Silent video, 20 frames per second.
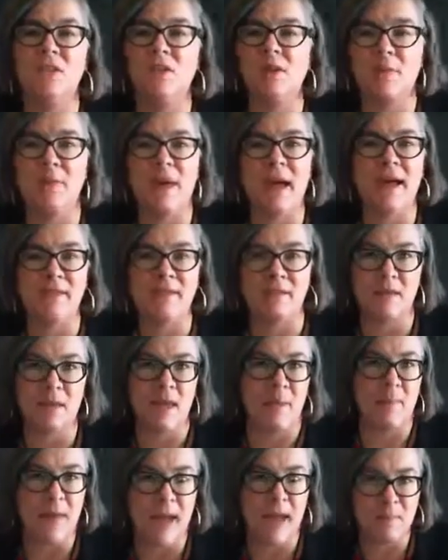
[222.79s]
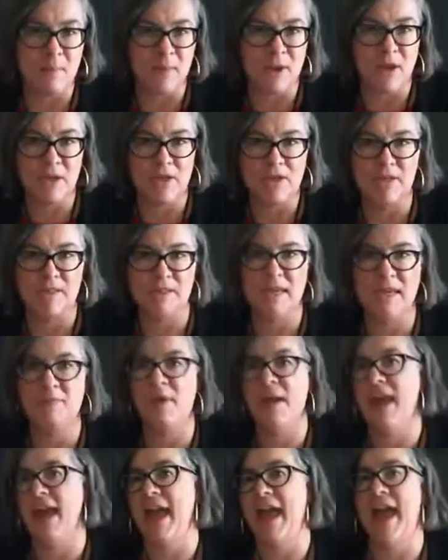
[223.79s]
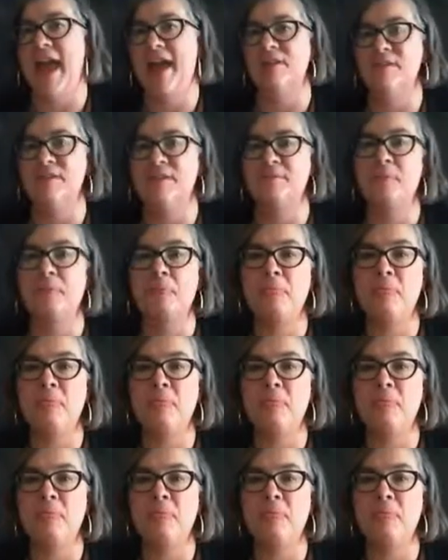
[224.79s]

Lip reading: about purchasing my house.